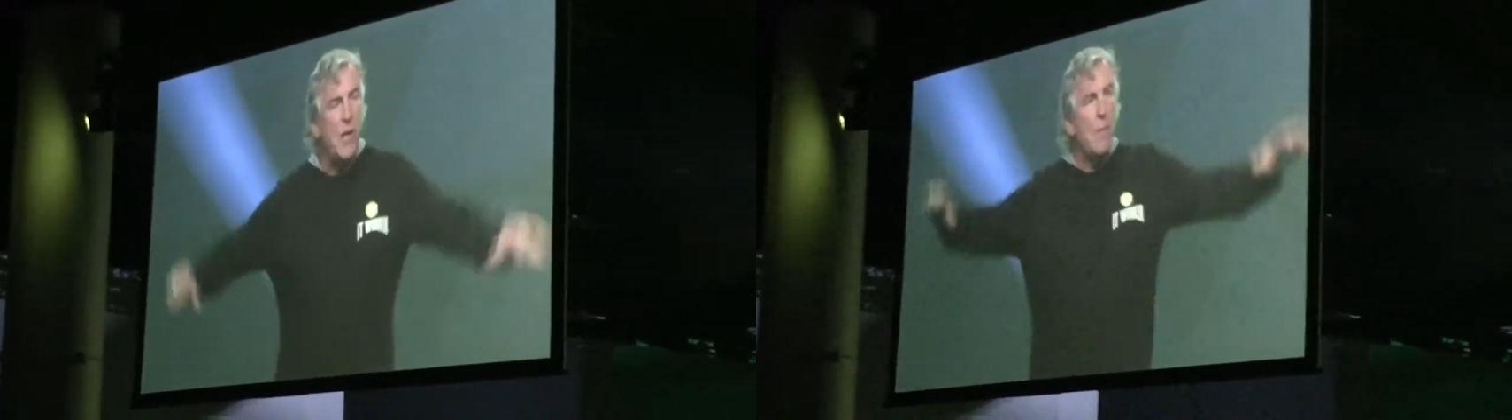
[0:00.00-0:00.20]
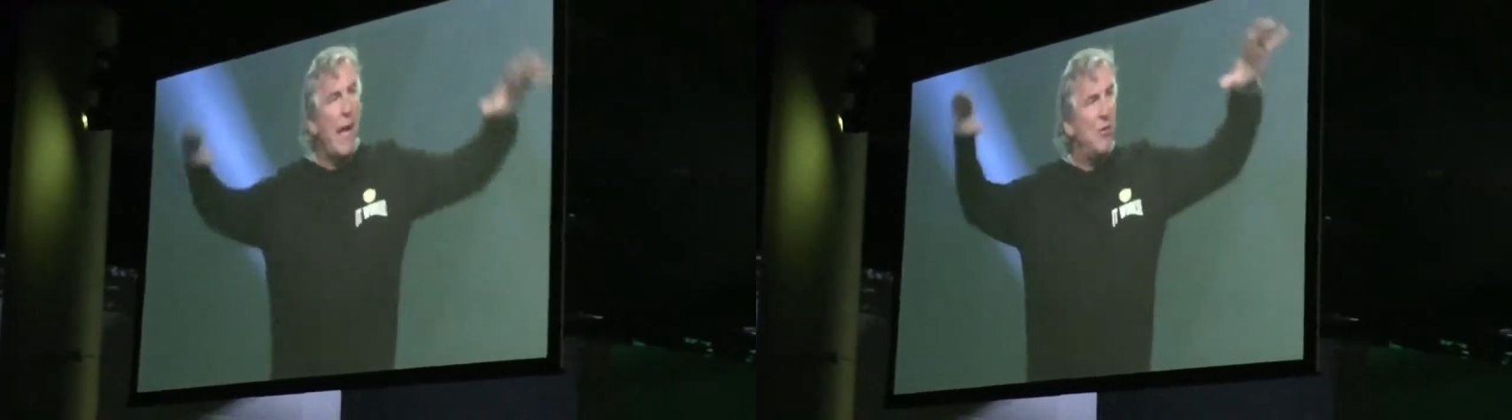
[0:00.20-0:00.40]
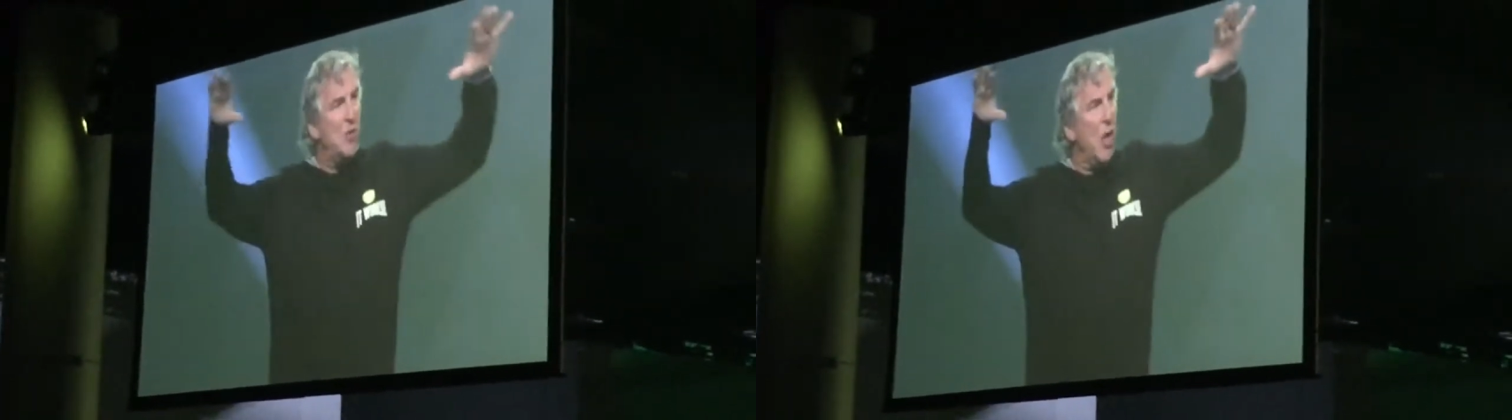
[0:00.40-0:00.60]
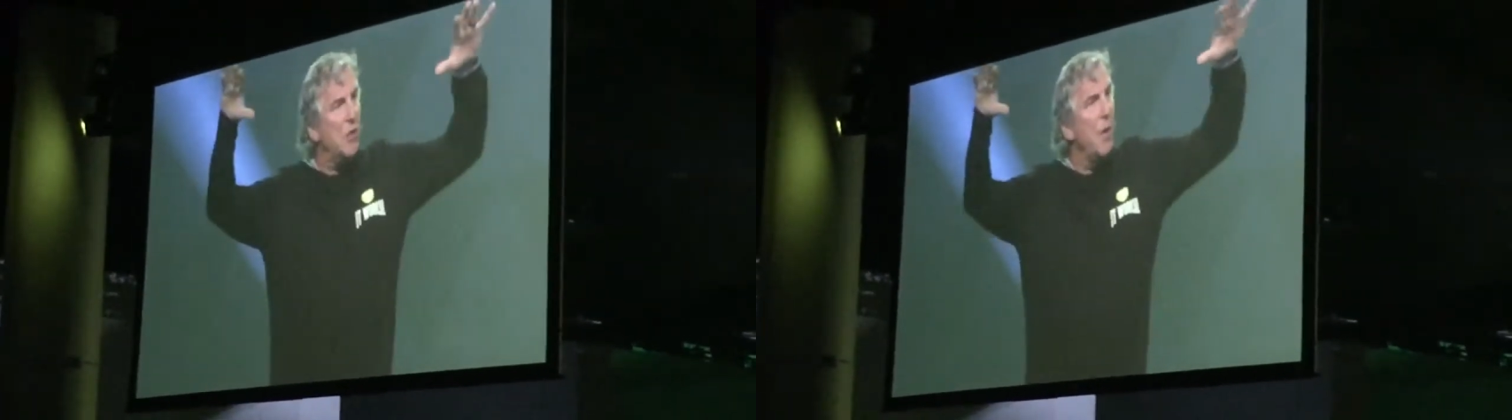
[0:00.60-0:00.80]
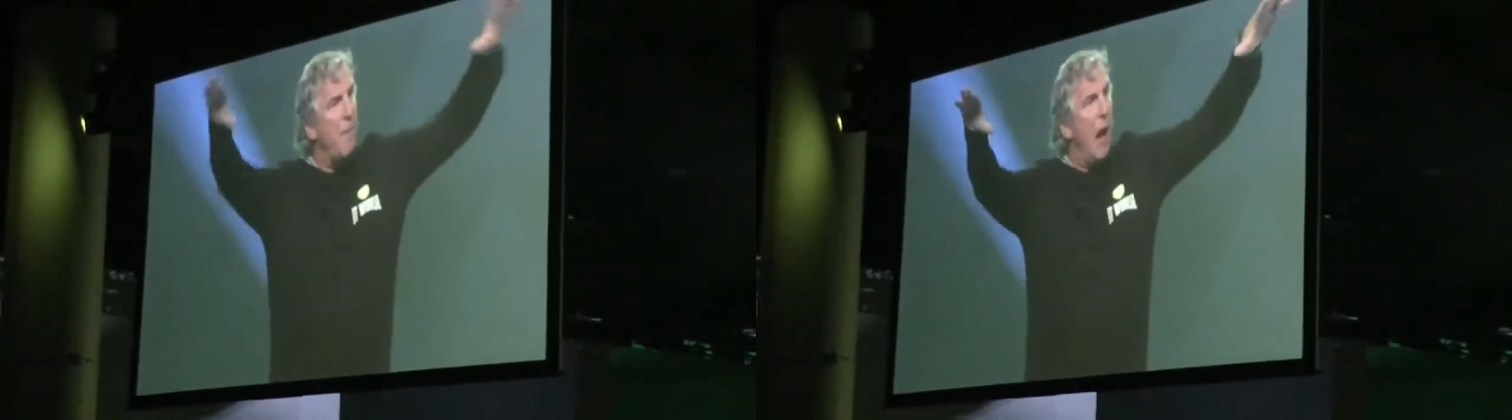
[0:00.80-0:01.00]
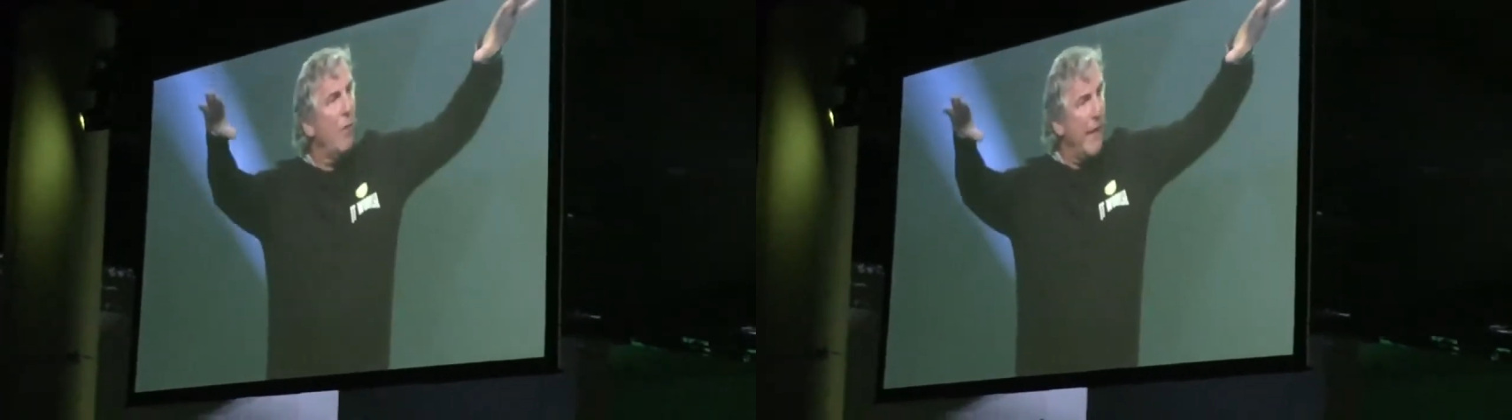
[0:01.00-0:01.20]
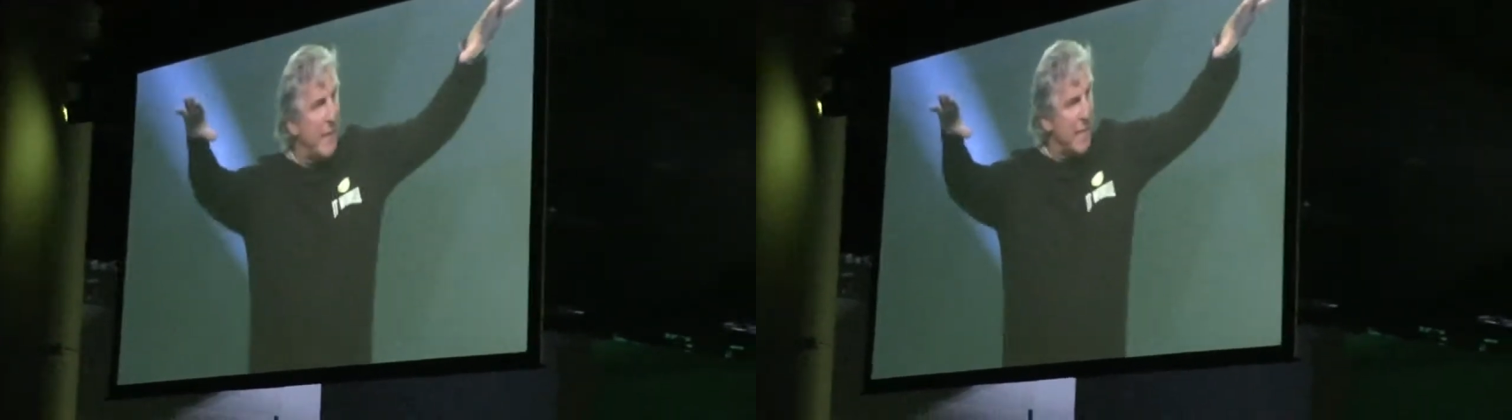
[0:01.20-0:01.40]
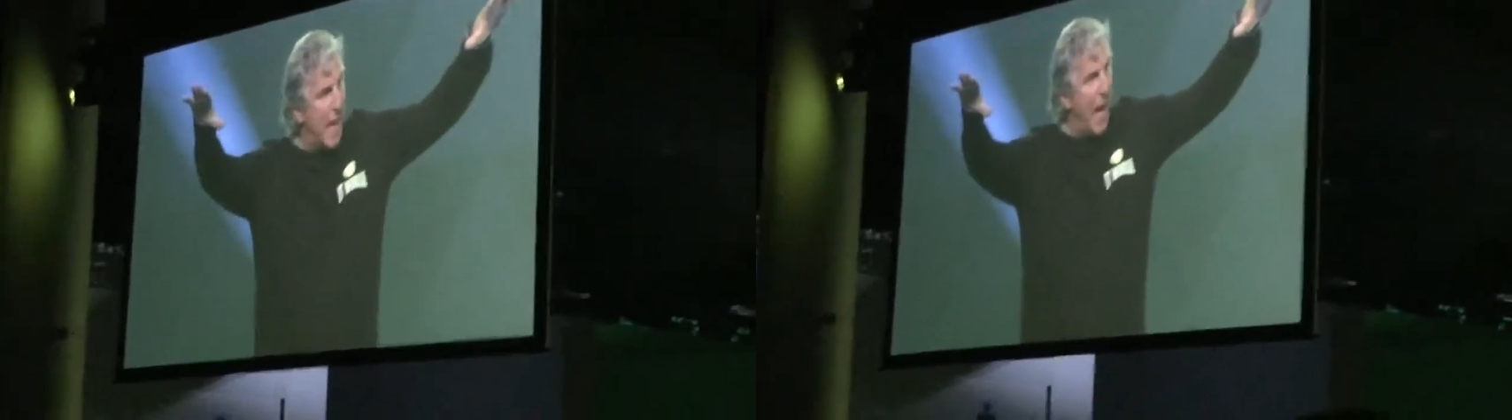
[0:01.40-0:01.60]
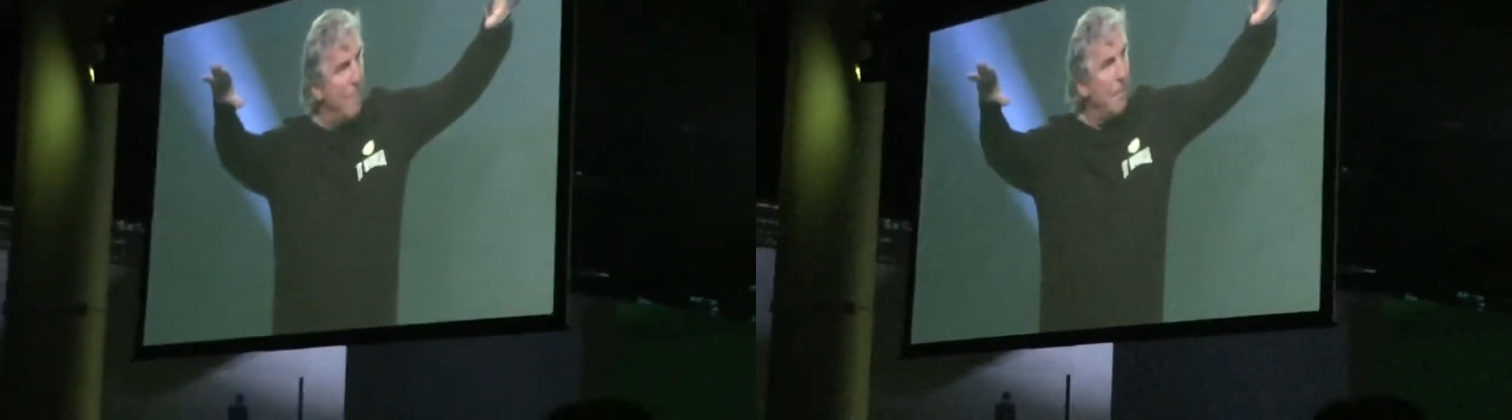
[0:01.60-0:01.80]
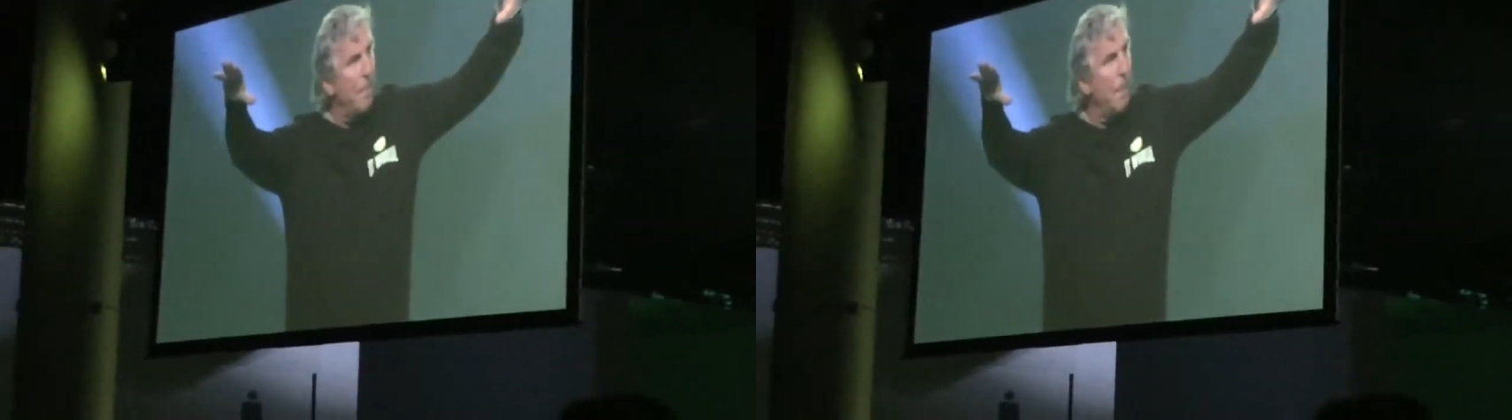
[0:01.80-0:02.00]
It seemed like such a mountain at the
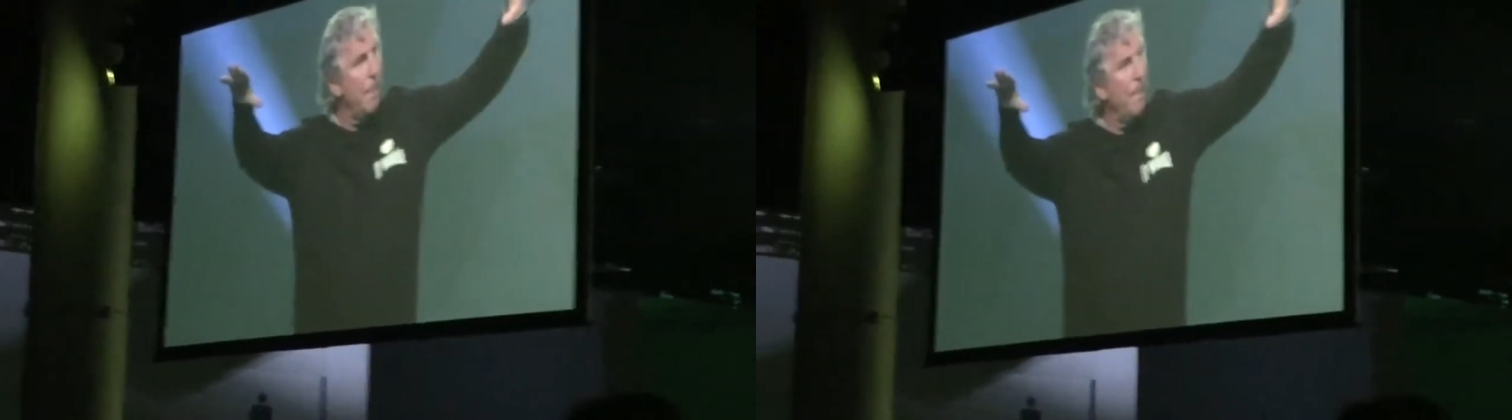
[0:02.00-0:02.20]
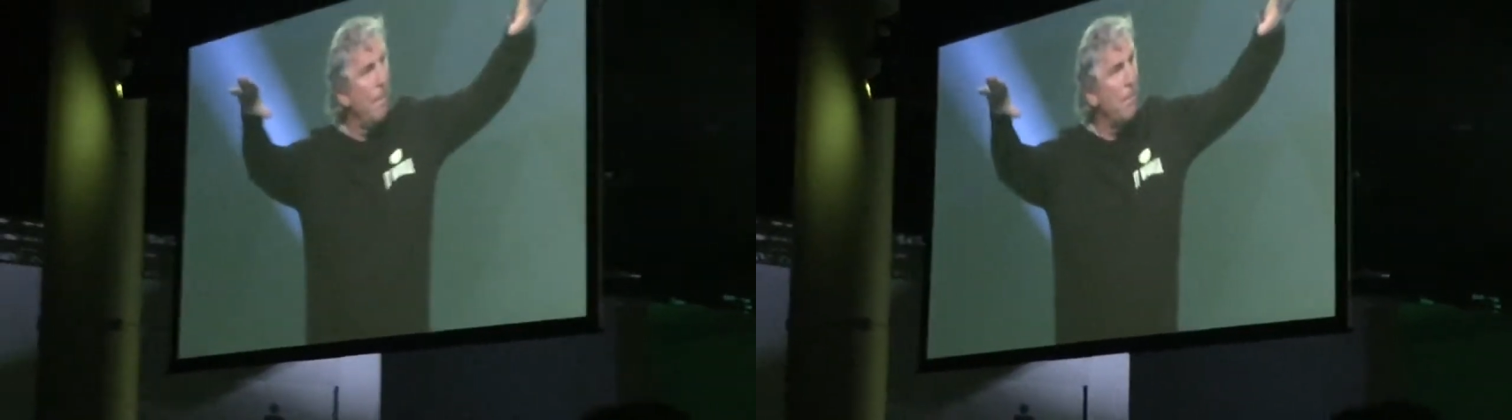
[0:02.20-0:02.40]
top.